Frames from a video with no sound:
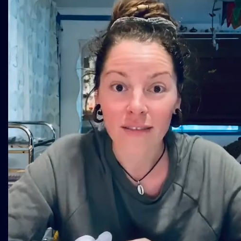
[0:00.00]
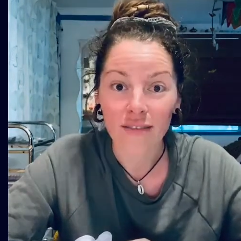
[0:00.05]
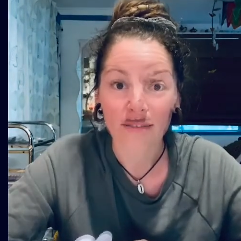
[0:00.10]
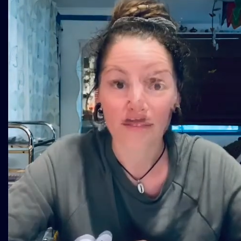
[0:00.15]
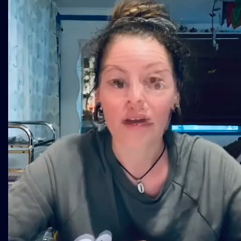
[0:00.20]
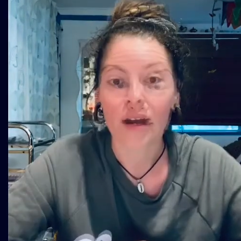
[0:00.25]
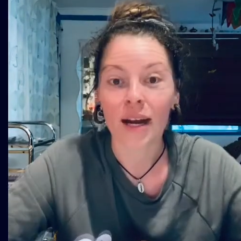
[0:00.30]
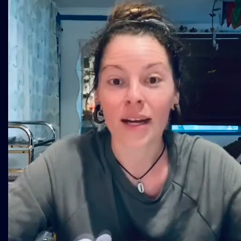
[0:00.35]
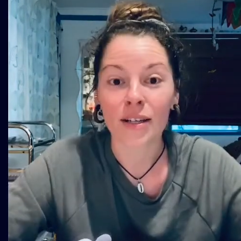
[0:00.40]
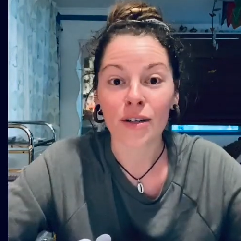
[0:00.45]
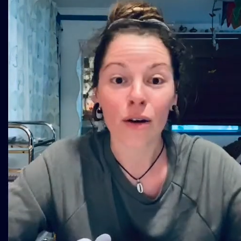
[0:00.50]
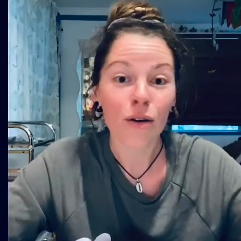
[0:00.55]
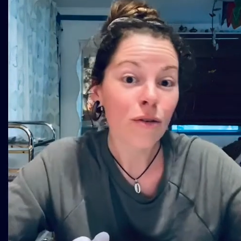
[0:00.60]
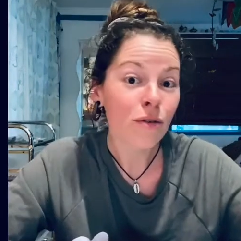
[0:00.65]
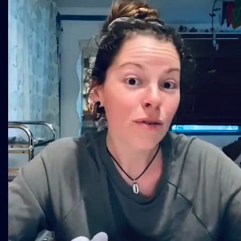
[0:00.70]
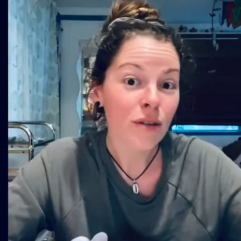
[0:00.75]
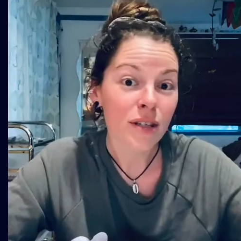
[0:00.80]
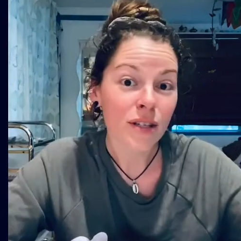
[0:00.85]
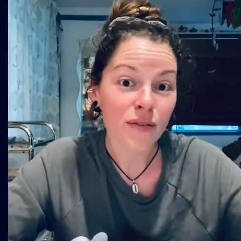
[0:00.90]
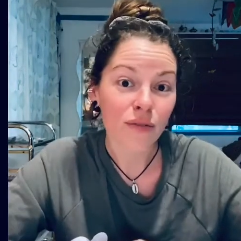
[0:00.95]
I don't do
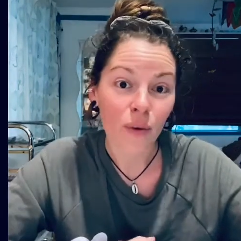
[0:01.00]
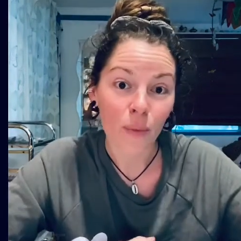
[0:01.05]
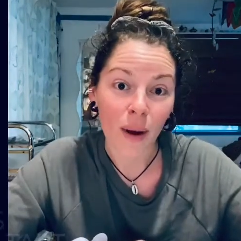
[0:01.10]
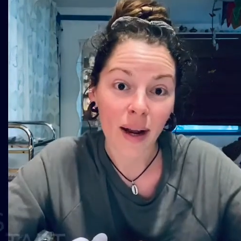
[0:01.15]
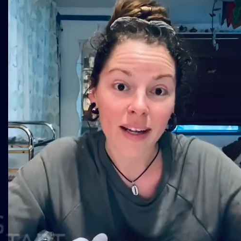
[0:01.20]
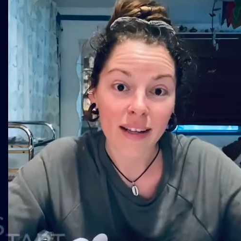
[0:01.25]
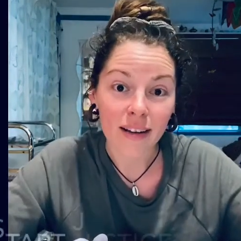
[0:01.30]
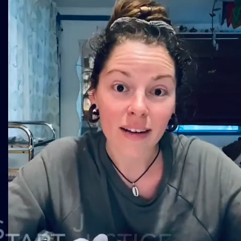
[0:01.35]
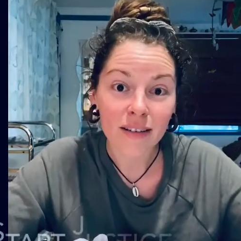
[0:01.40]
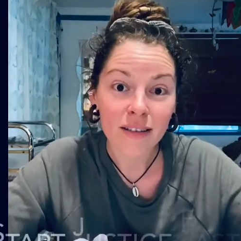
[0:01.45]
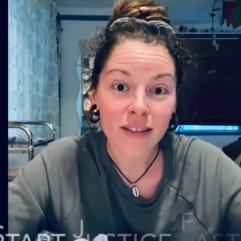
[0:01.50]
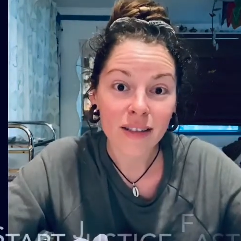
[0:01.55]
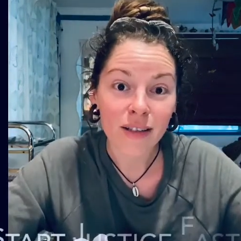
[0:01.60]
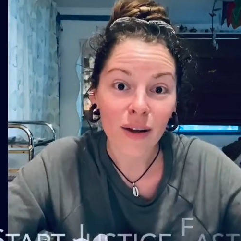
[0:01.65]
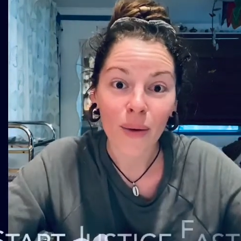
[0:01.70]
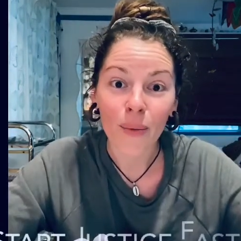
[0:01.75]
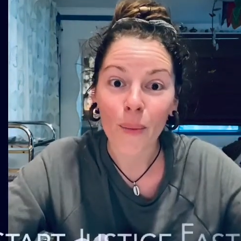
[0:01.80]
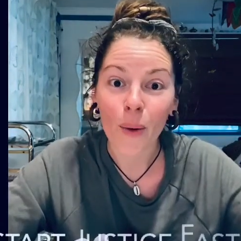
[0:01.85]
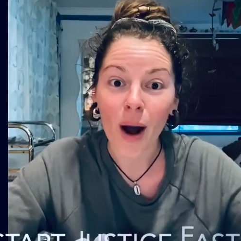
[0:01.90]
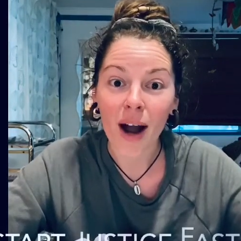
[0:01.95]
this for weight loss, so
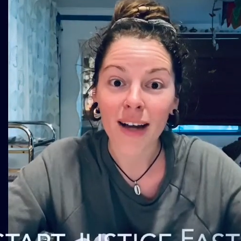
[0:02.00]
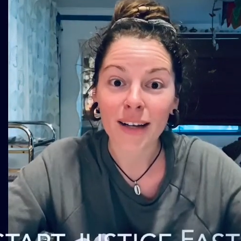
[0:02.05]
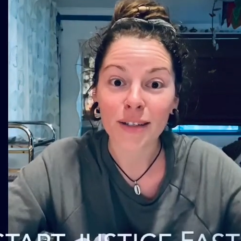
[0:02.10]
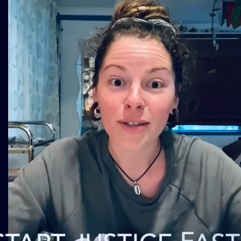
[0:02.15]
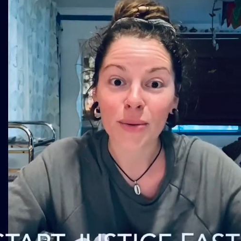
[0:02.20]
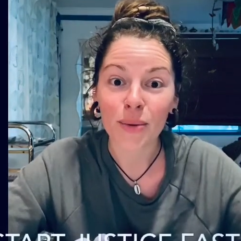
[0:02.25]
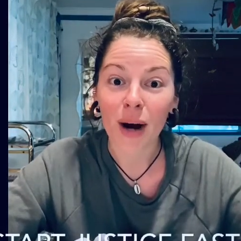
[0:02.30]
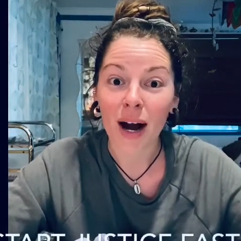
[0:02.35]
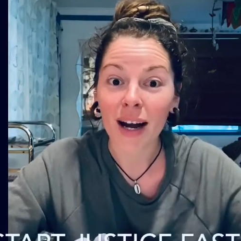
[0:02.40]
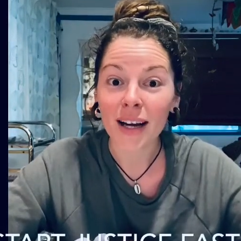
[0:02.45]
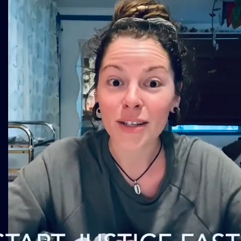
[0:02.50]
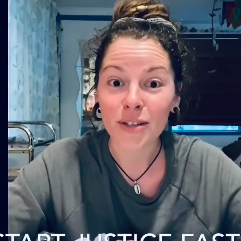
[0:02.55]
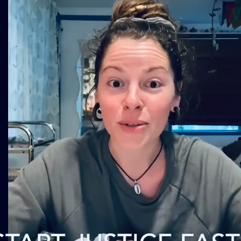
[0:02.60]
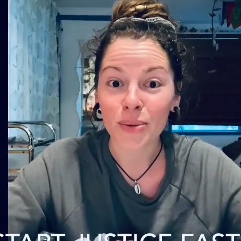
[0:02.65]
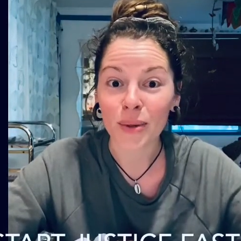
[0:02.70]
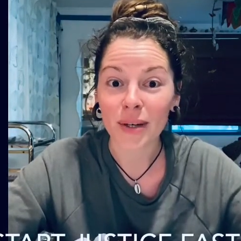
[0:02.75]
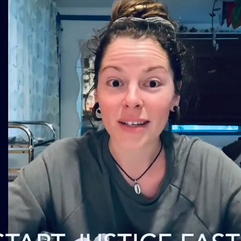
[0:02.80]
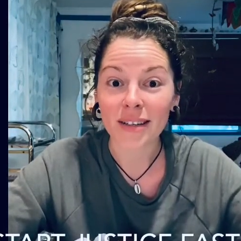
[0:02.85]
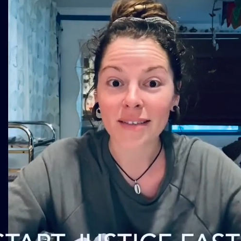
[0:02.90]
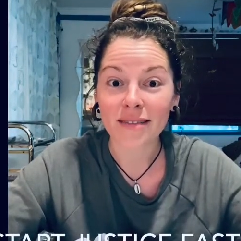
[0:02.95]
why do I do
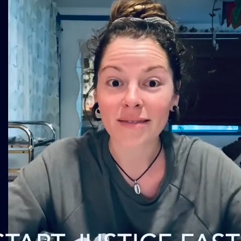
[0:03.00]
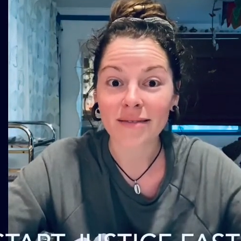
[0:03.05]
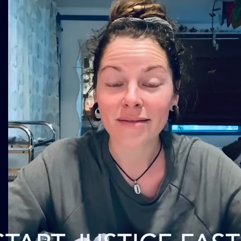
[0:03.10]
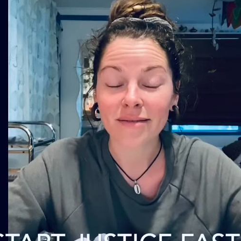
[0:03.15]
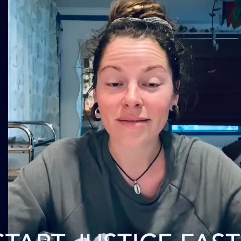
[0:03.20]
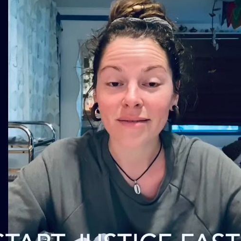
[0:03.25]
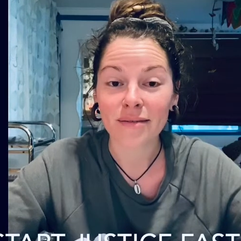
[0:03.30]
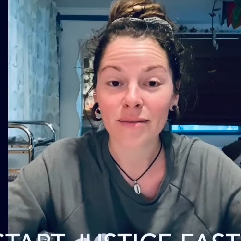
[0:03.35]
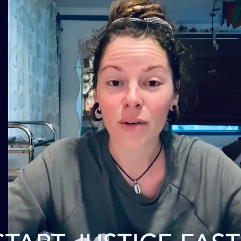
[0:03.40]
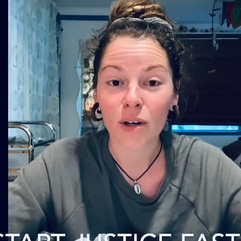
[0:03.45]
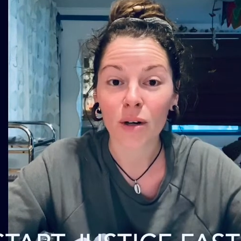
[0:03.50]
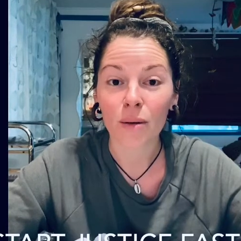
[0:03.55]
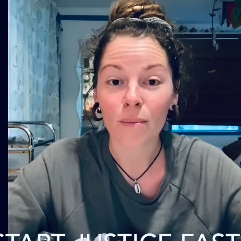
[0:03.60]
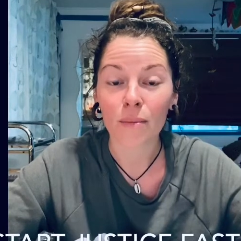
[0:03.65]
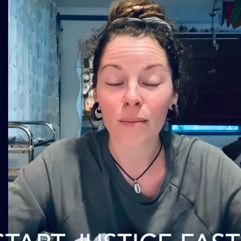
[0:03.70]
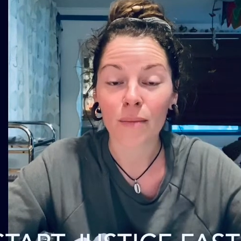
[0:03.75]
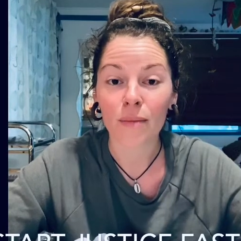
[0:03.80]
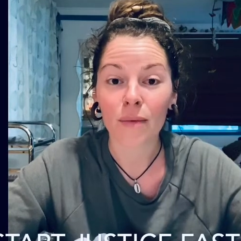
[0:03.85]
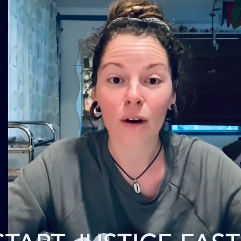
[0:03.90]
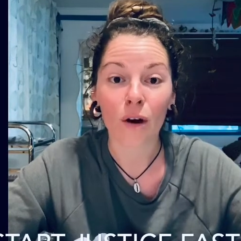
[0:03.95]
it? What
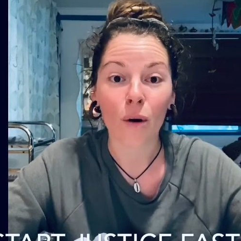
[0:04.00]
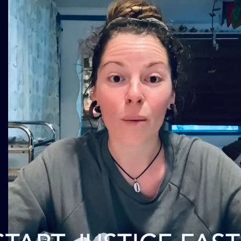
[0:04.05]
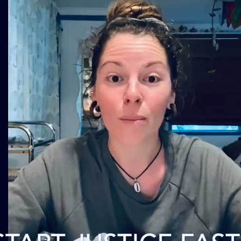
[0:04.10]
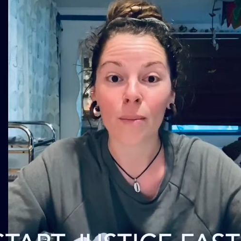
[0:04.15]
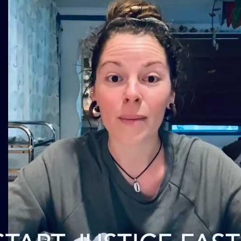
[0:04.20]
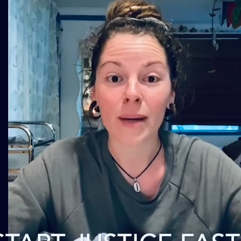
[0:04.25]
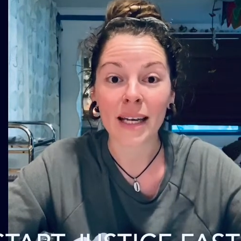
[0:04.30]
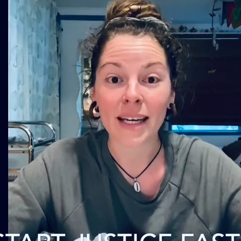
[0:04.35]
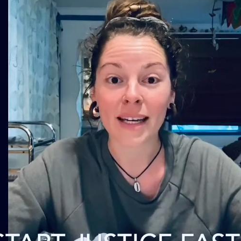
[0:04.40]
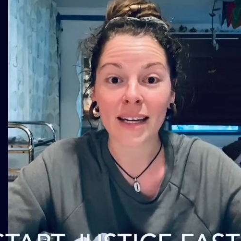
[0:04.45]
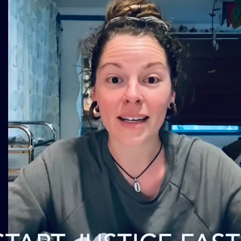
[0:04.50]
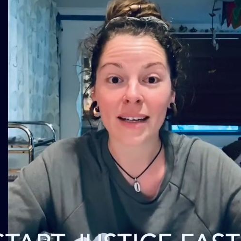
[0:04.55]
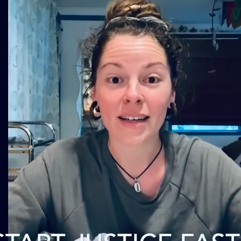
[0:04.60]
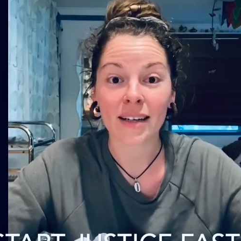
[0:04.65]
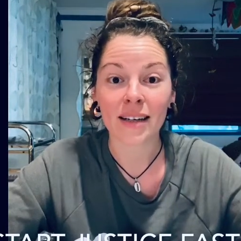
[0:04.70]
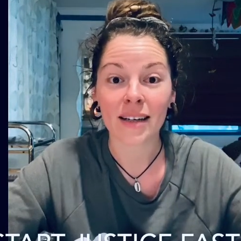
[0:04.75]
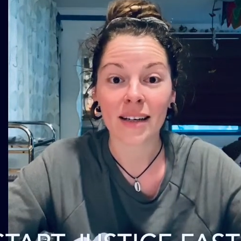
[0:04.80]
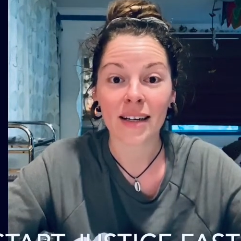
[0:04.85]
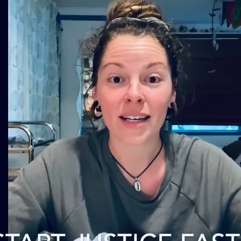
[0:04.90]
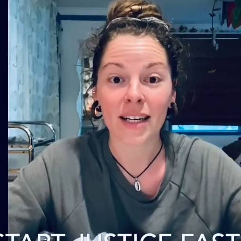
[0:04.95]
got me
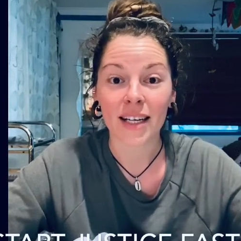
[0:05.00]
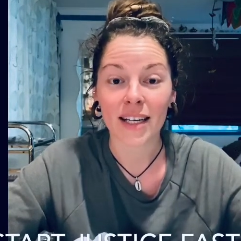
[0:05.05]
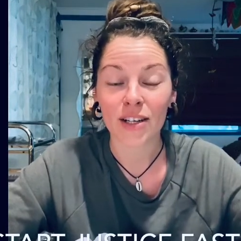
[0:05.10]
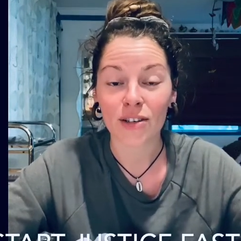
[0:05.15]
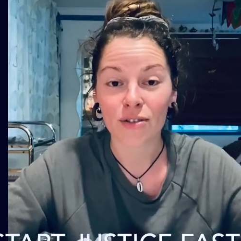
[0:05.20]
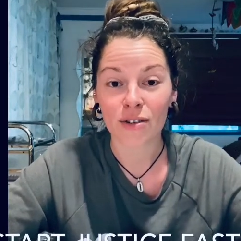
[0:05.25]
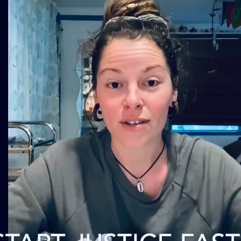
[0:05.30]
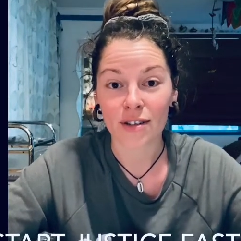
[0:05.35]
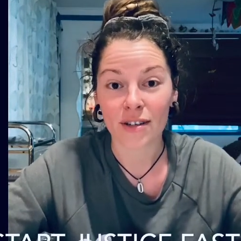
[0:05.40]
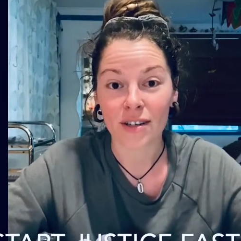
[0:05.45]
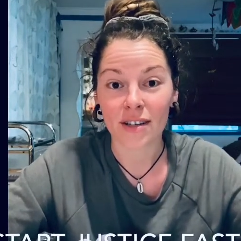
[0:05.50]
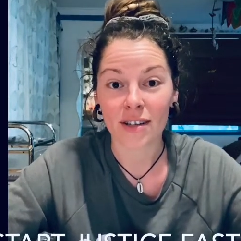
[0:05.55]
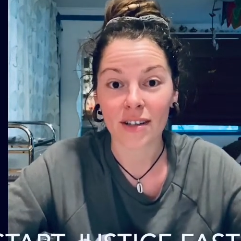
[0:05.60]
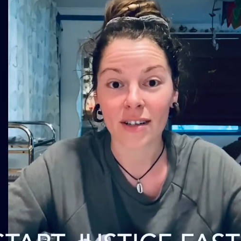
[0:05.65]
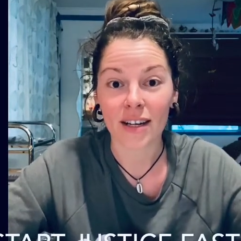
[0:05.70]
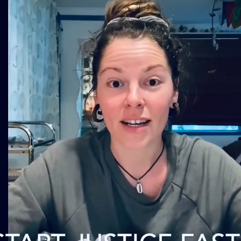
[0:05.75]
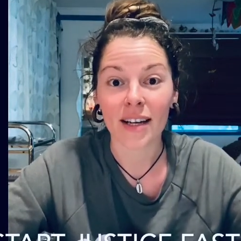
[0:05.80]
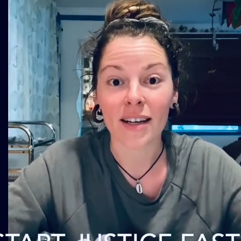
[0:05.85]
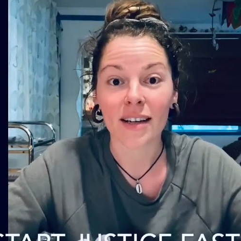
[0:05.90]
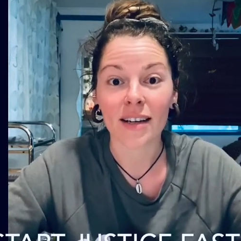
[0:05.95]
interested
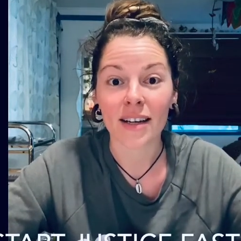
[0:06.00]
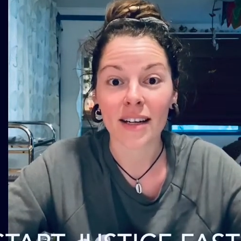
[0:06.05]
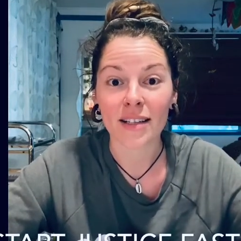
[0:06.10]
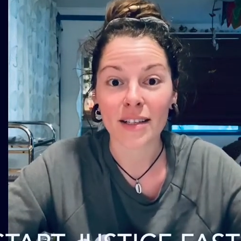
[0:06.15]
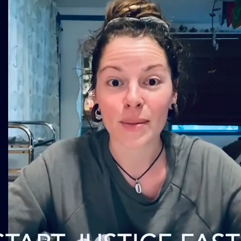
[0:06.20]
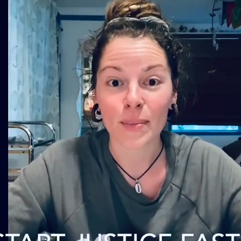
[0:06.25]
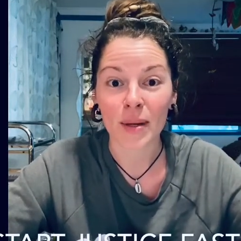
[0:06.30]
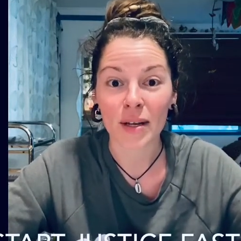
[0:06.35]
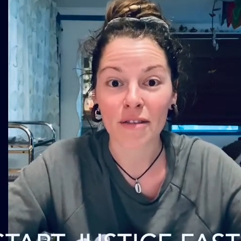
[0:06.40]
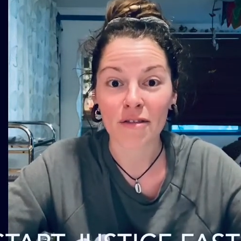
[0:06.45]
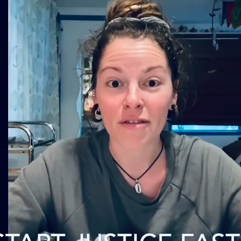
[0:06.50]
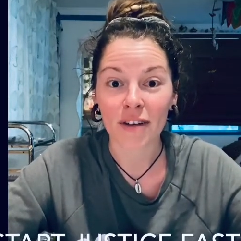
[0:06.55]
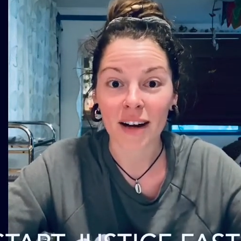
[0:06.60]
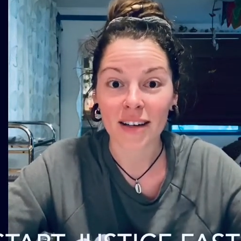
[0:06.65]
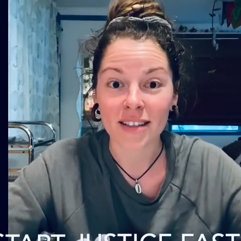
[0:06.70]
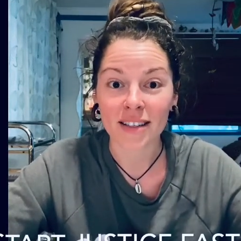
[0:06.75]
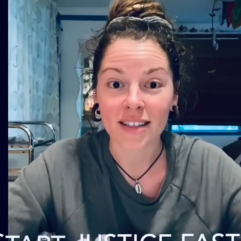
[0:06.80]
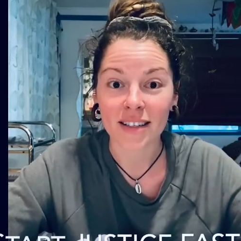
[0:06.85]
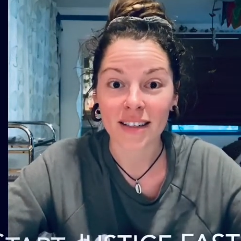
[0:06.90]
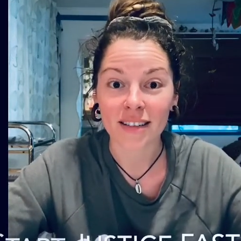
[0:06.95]
in intermittent
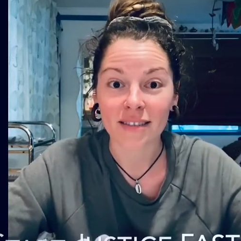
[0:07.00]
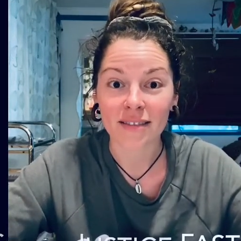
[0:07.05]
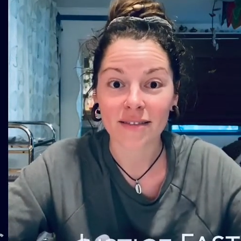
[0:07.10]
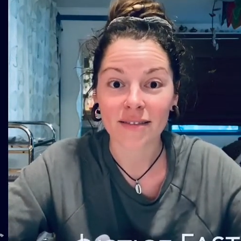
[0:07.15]
fasting?